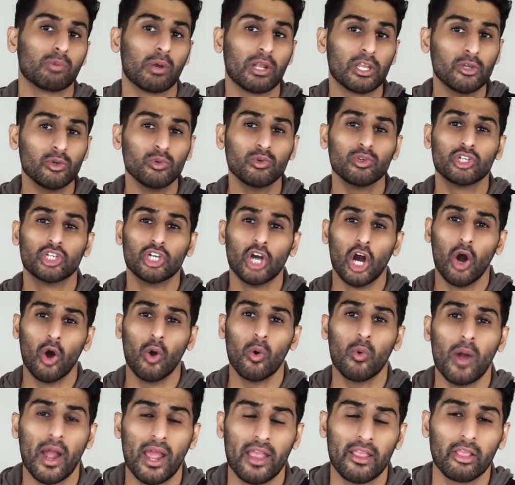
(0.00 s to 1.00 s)
when you
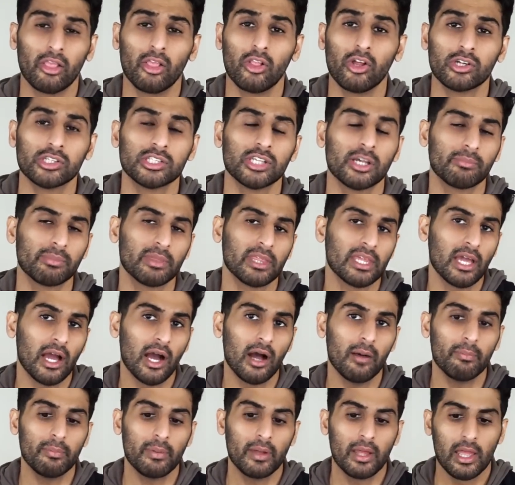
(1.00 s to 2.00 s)
go and look something
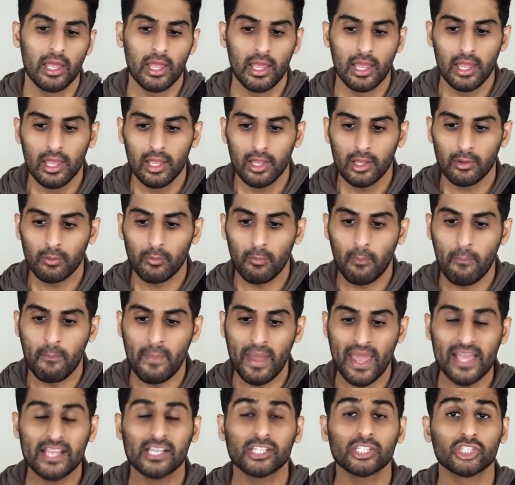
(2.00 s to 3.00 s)
up,
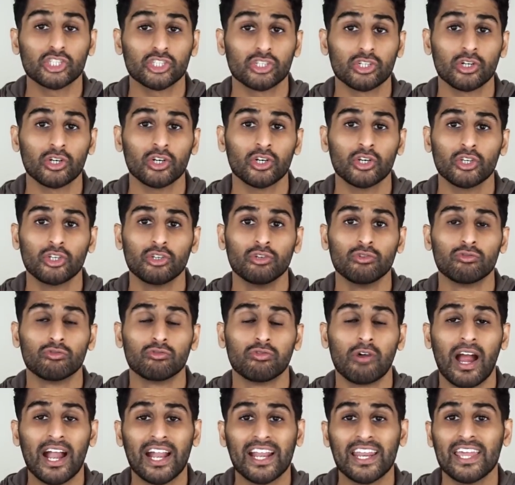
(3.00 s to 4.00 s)
make sure you
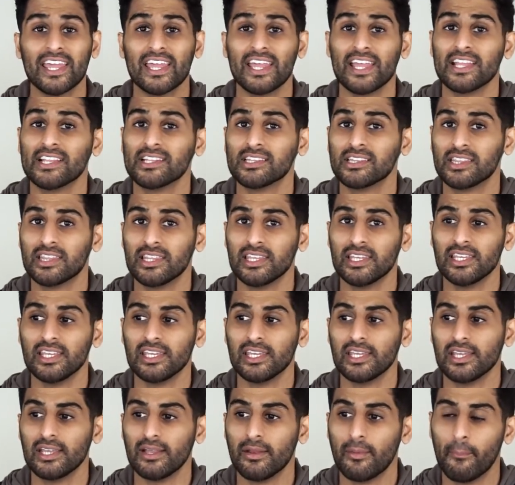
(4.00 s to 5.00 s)
write it in
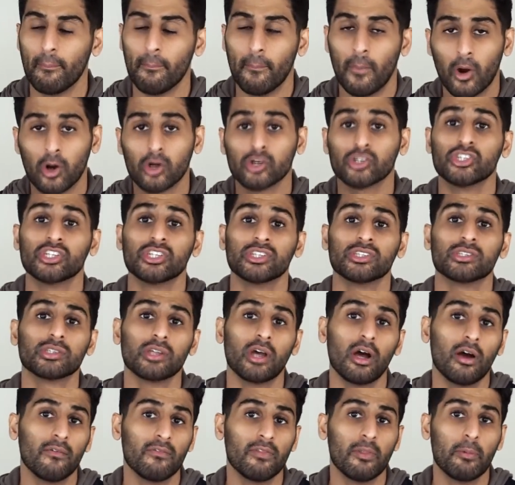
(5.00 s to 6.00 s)
the margins
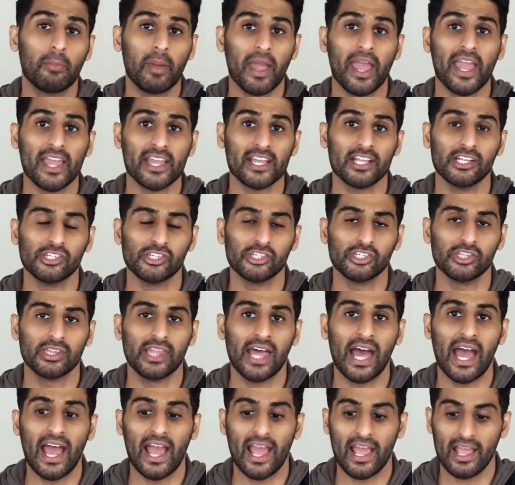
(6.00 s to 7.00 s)
of the page
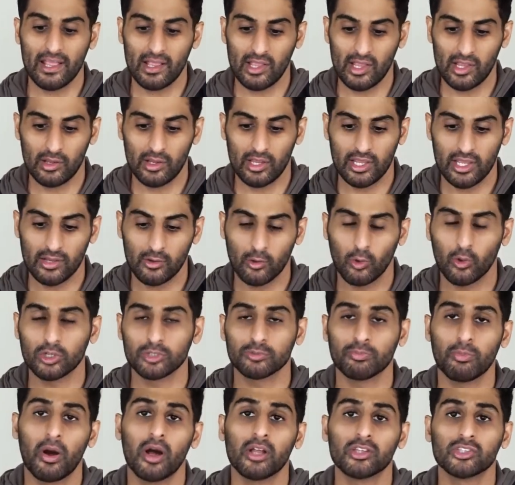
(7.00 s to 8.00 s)
that
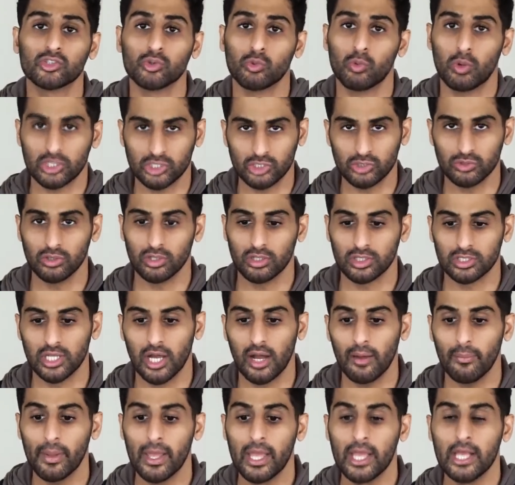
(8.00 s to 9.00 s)
corresponds to what you looked
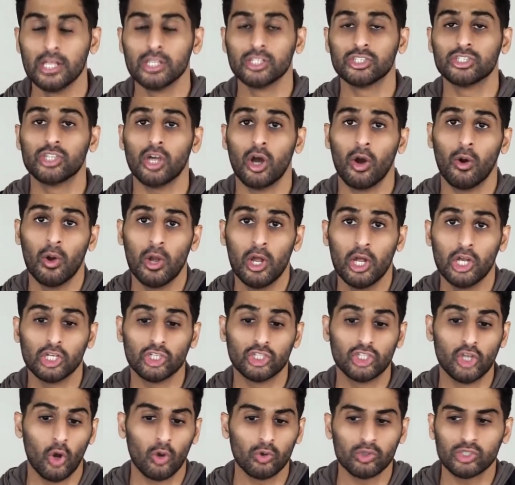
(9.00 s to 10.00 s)
up. So
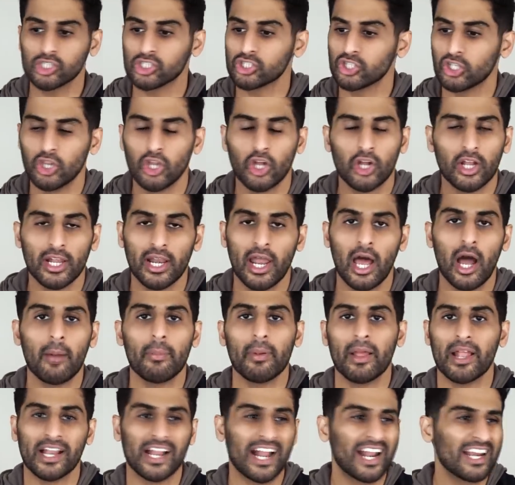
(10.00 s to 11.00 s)
don't just look it
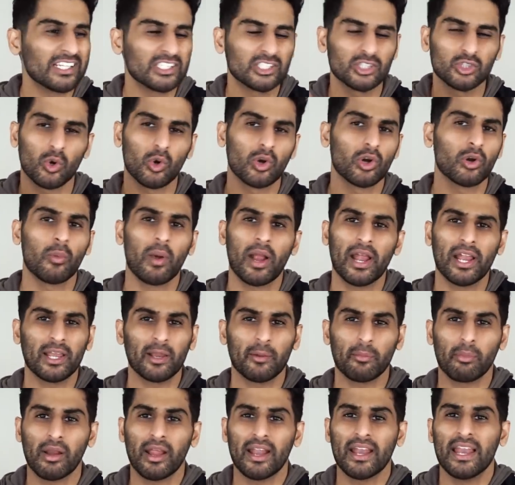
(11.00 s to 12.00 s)
up and kind of store it away in
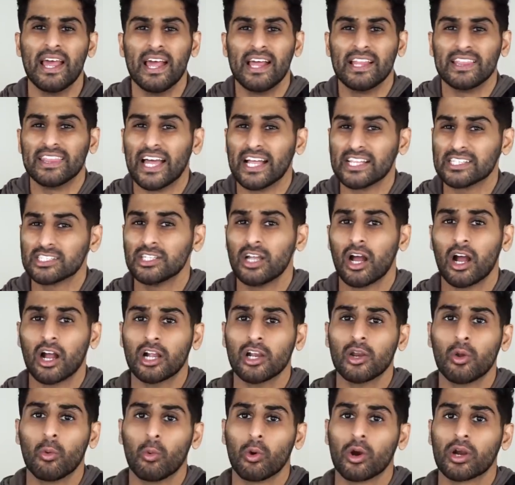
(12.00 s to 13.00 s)
your brain. That's not
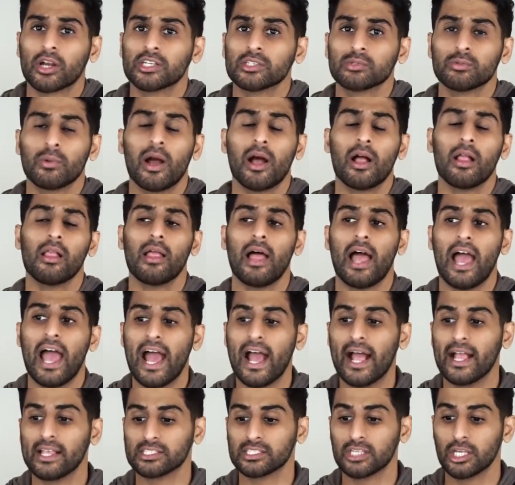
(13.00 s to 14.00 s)
going to work as well
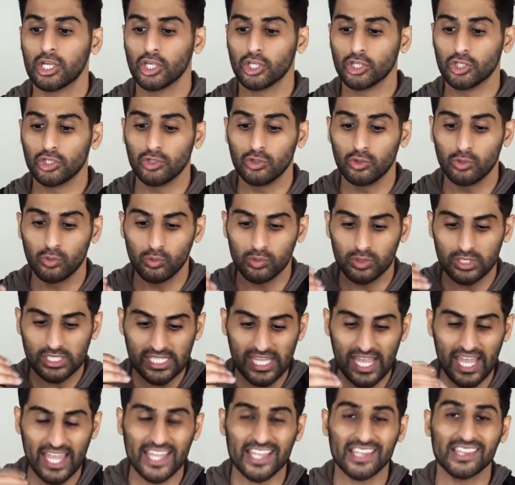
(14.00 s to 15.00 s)
as you
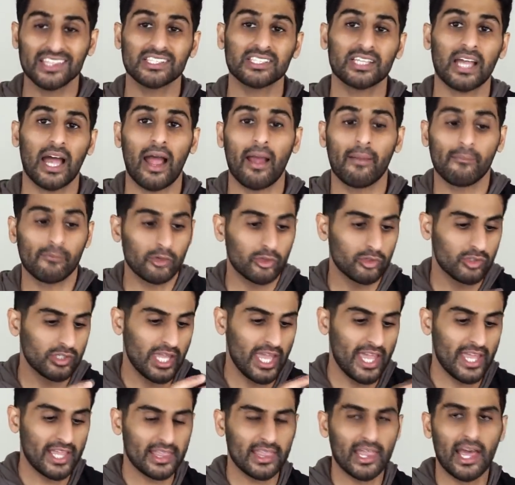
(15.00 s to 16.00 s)
taking the time to
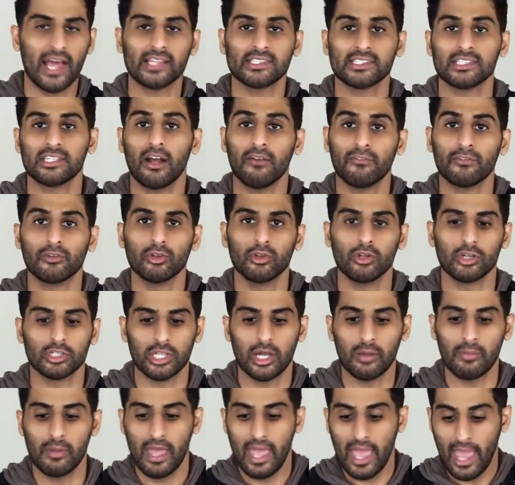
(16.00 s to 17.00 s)
take that stuff you looked
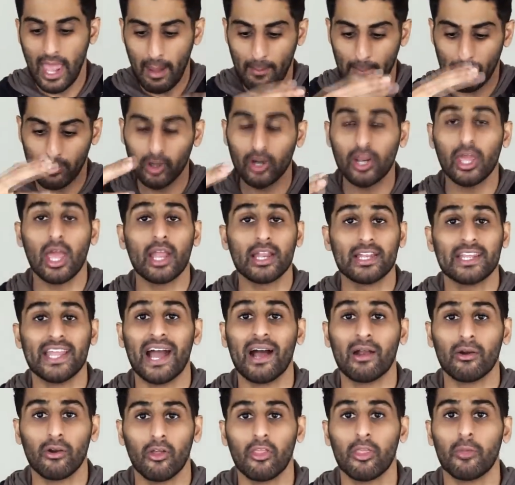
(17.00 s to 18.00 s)
up and put it
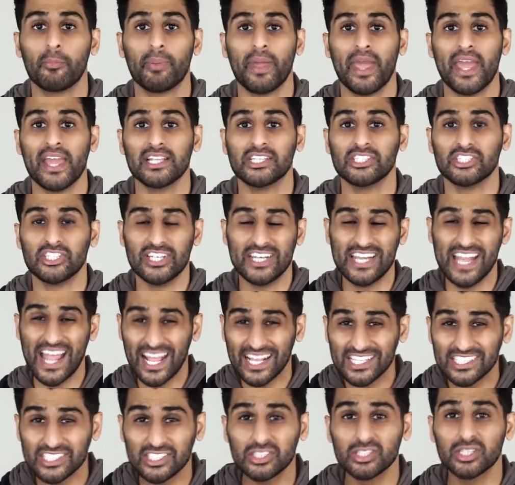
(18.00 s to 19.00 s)
down on the page
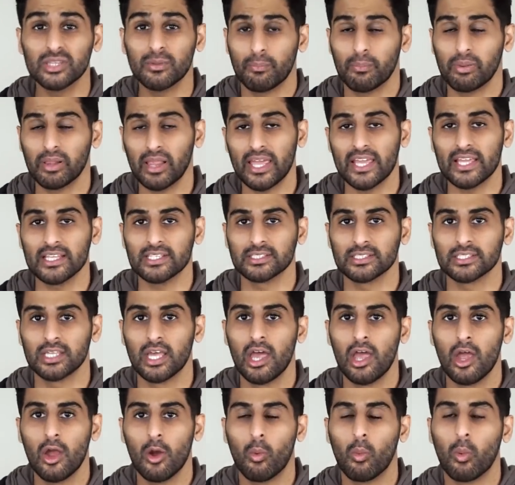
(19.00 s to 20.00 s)
next to the place
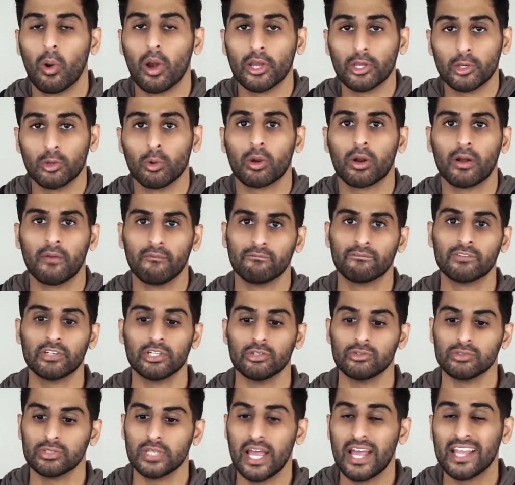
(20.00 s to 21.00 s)
where you were
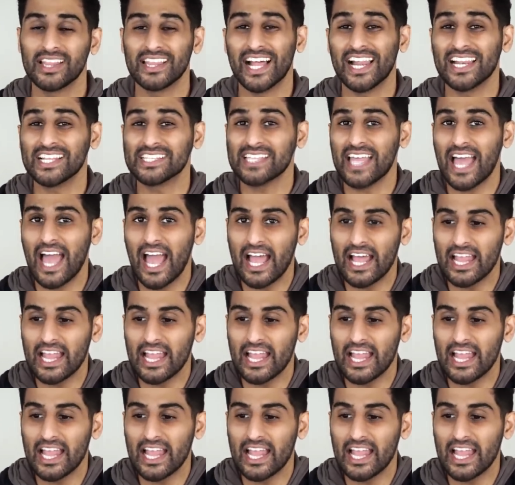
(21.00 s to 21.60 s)
confused. That is